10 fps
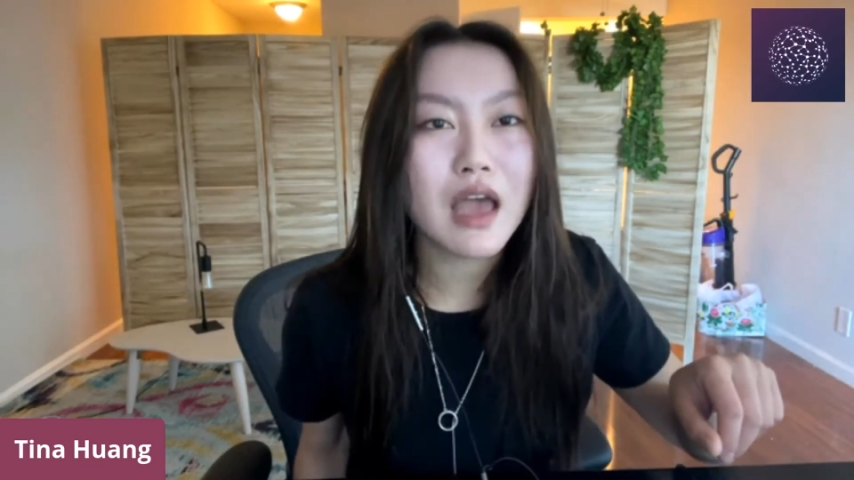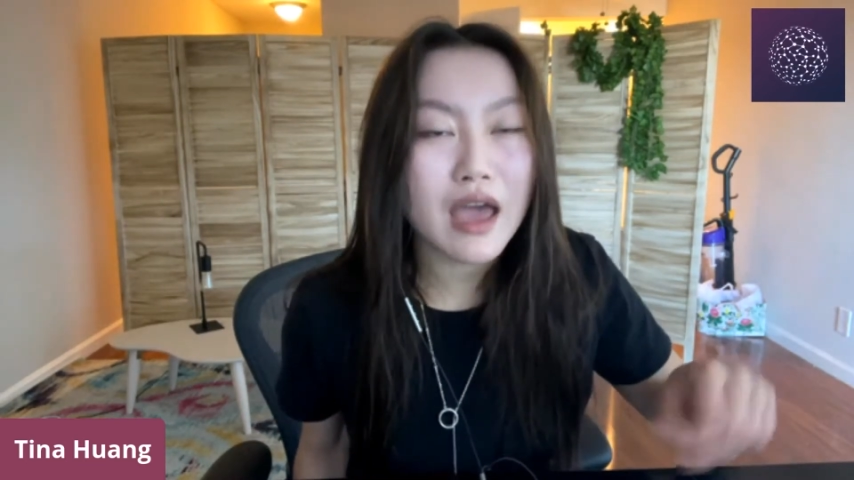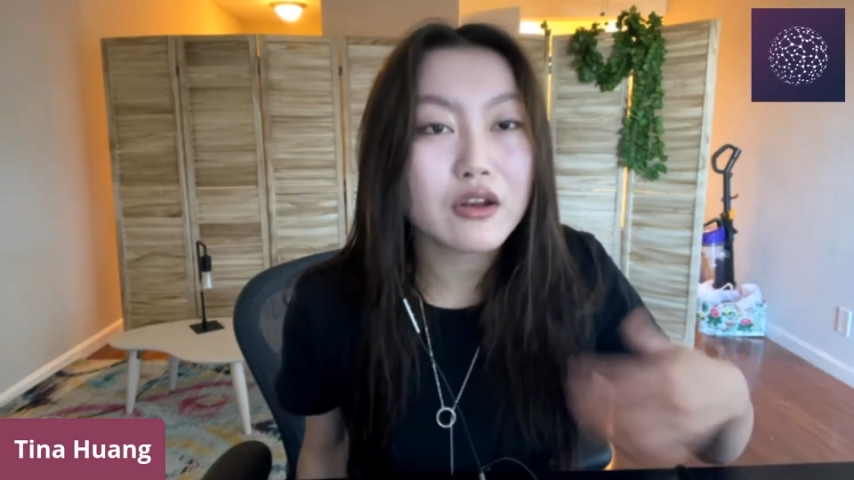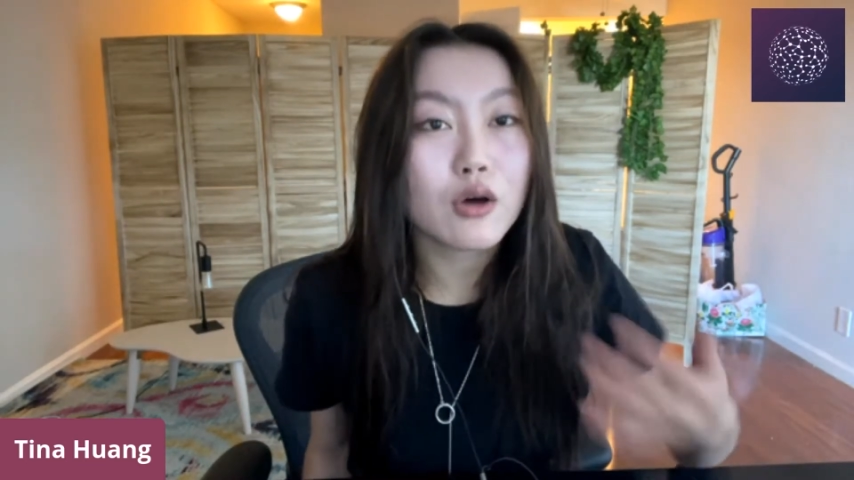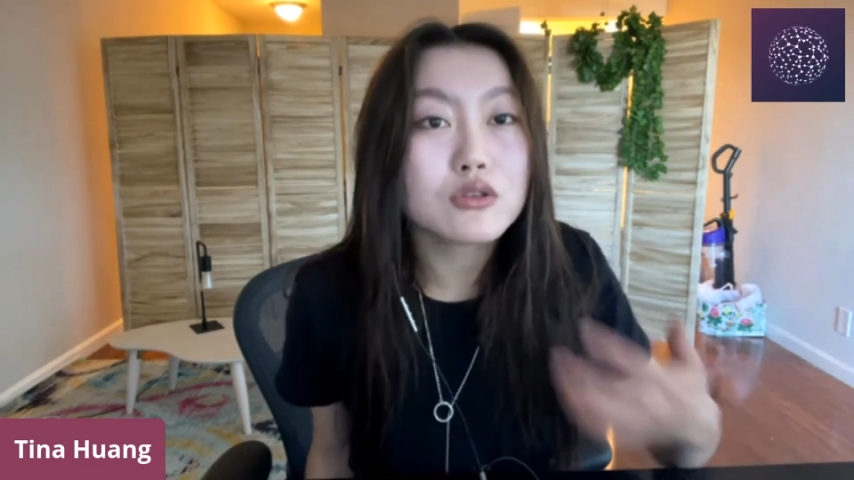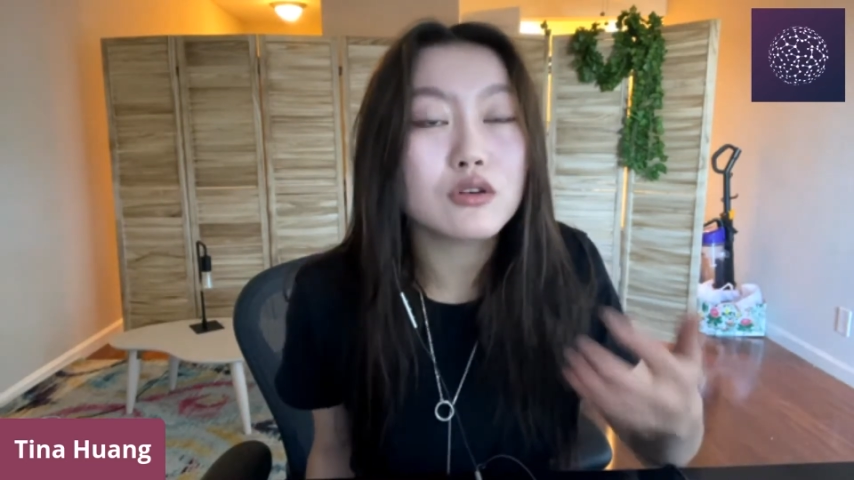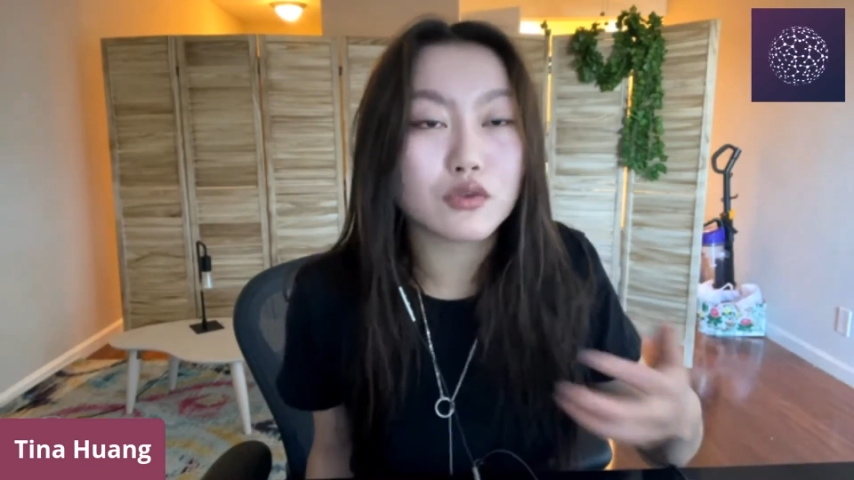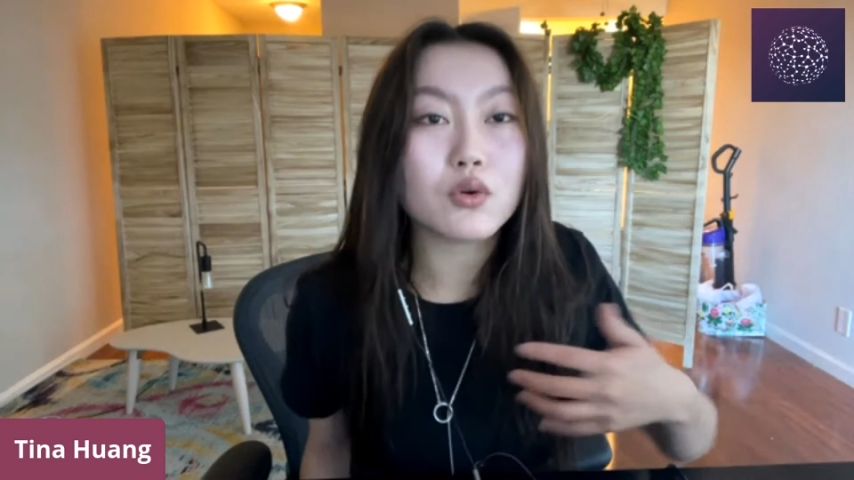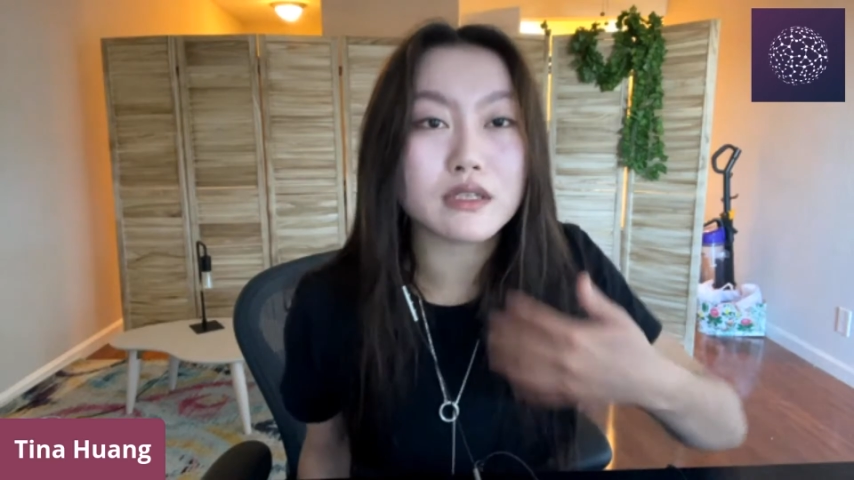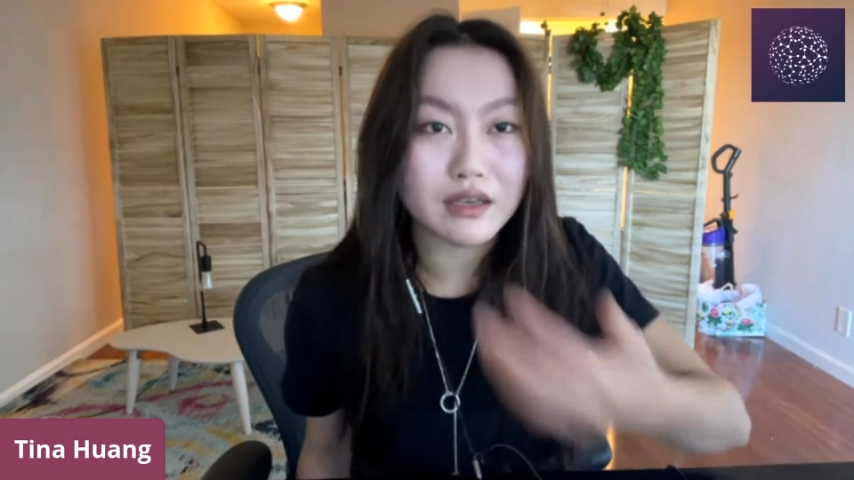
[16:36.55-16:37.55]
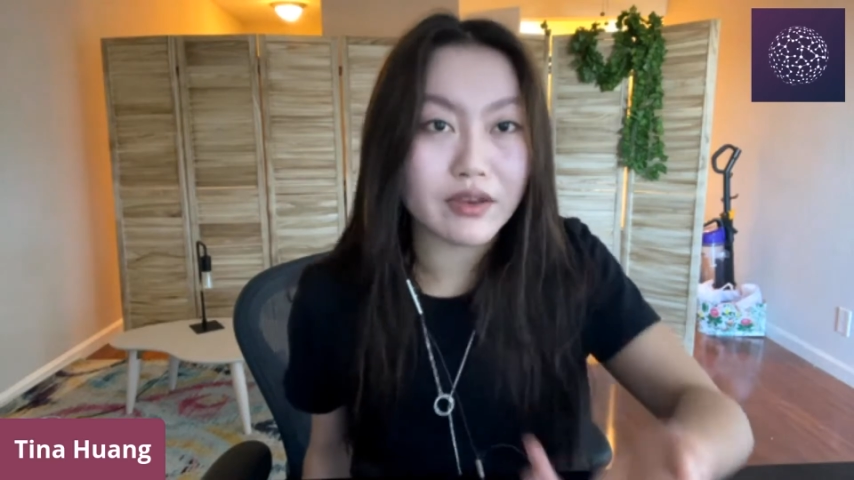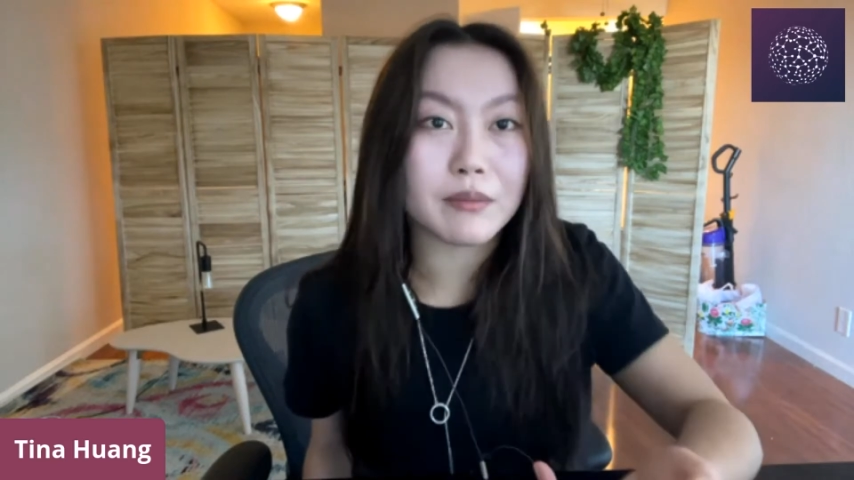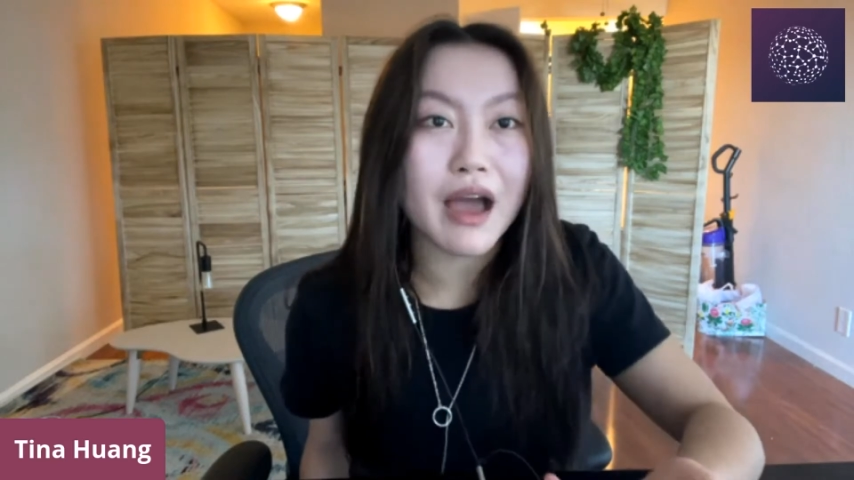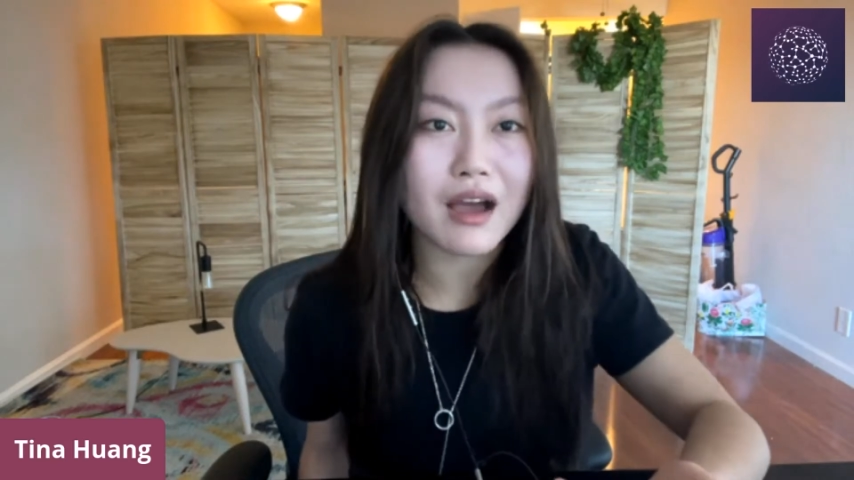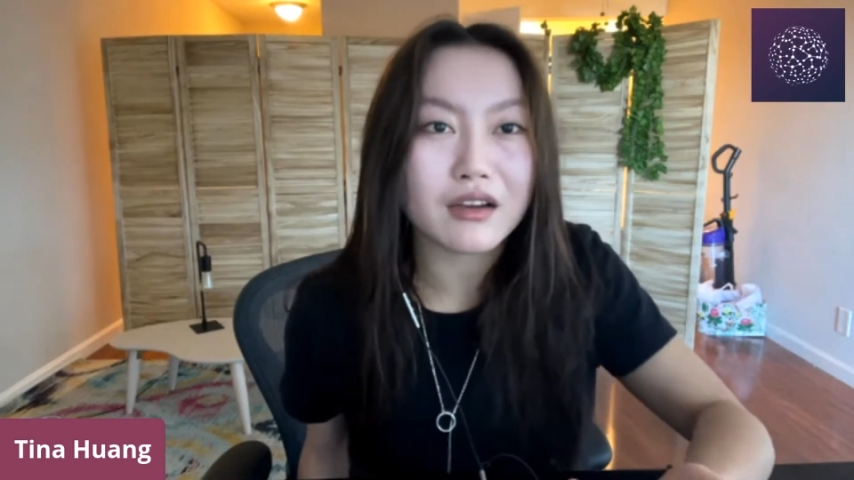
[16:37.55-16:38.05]
And also, of course, giving
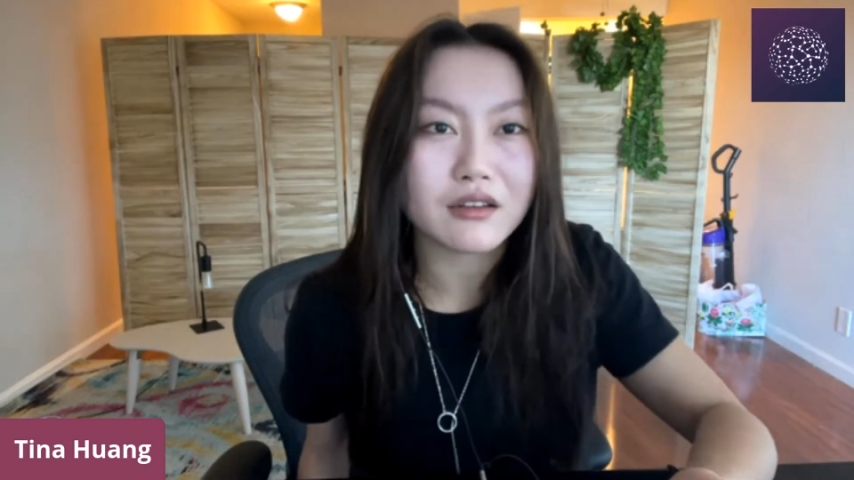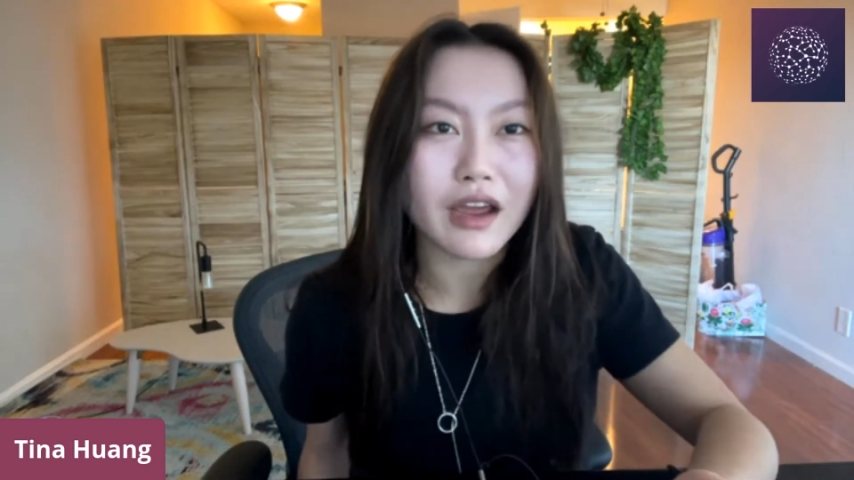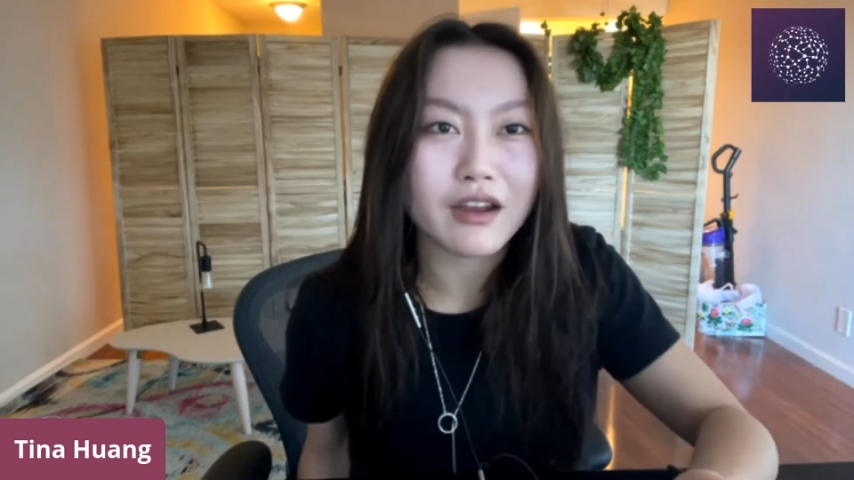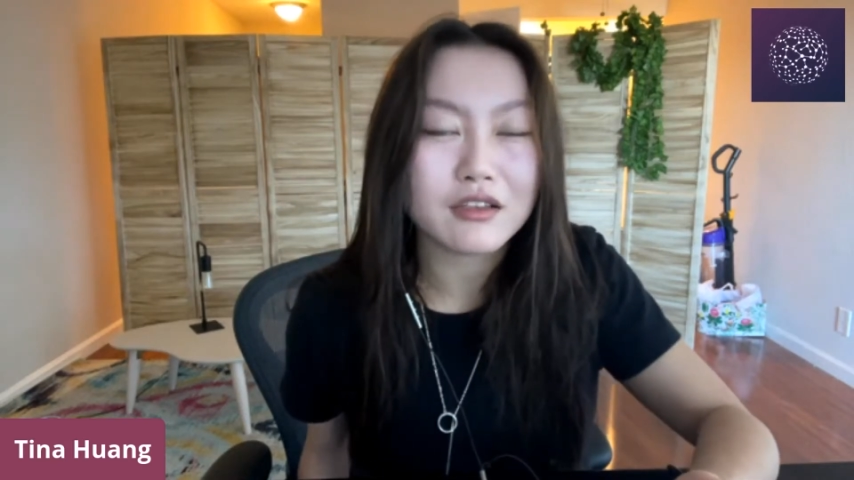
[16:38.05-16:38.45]
back, right?